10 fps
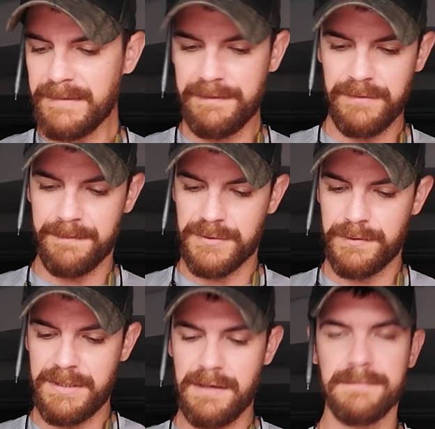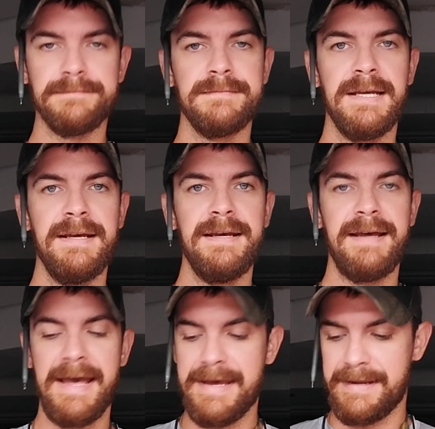for up to a year.
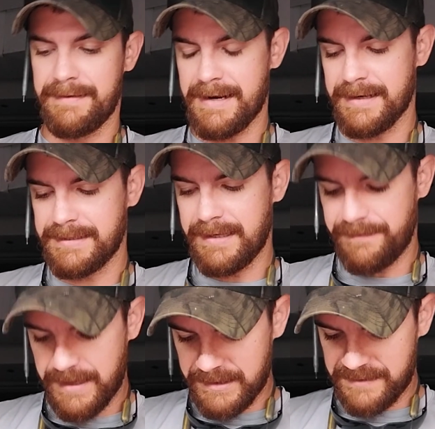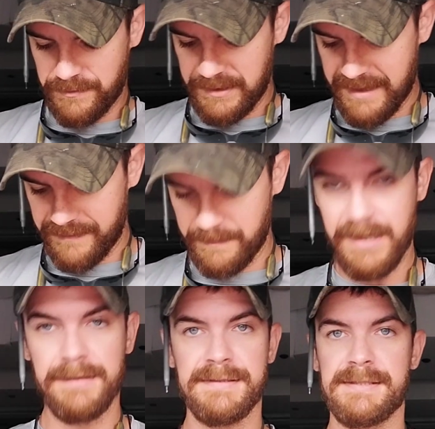And like I said, I've had these for 11
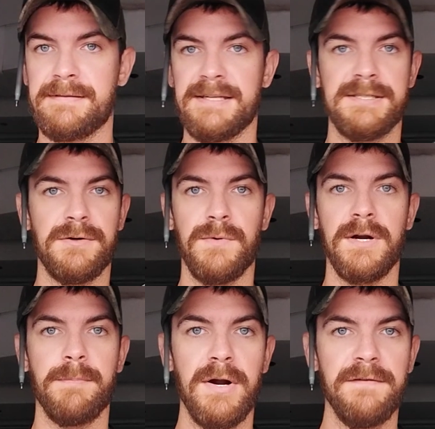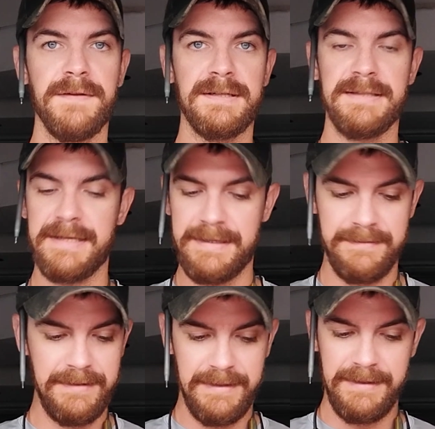months. They still work
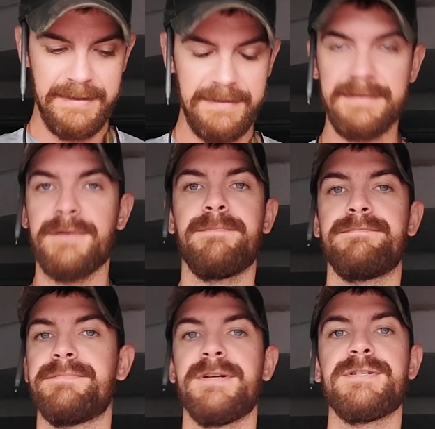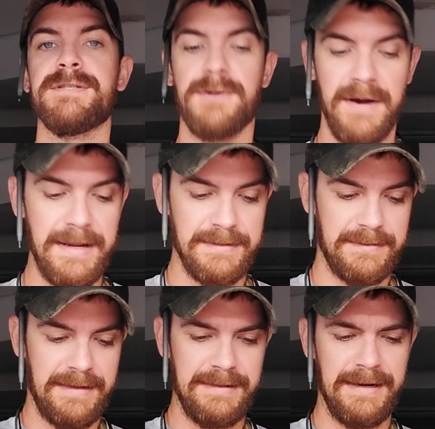perfectly. They're just
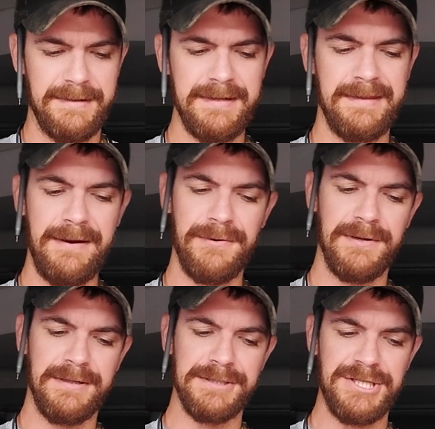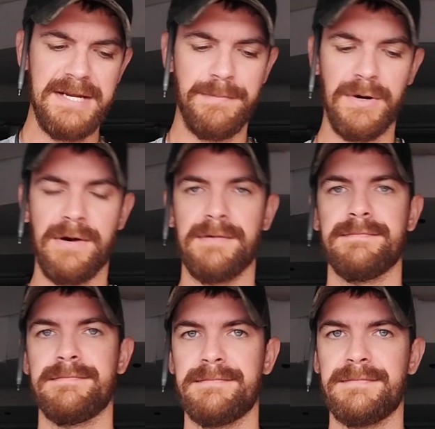great. And then I think they were a little cheaper
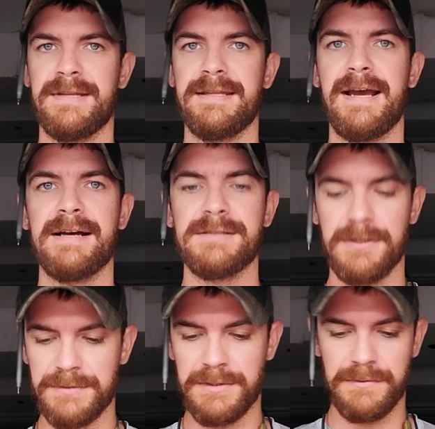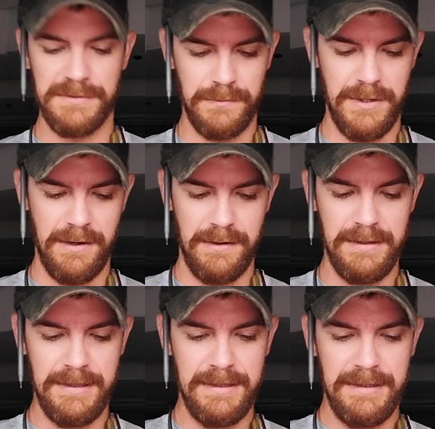than the IsoTunes were.
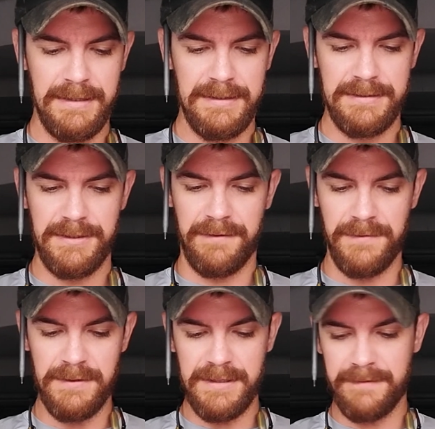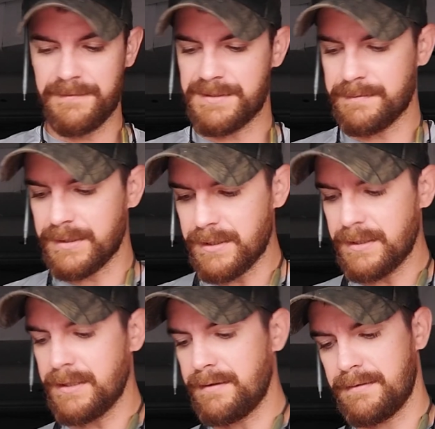So if you're looking for some
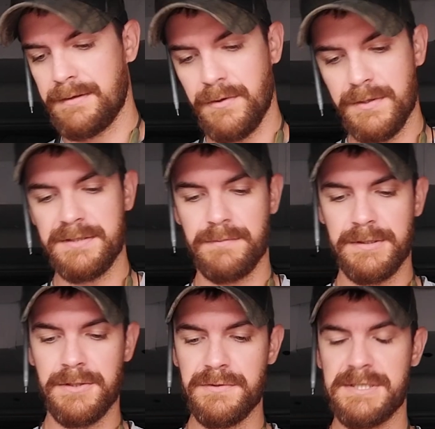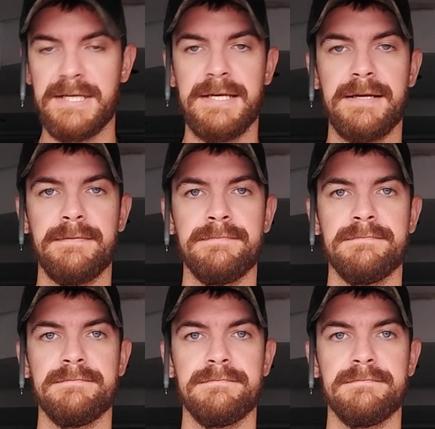good noise reducing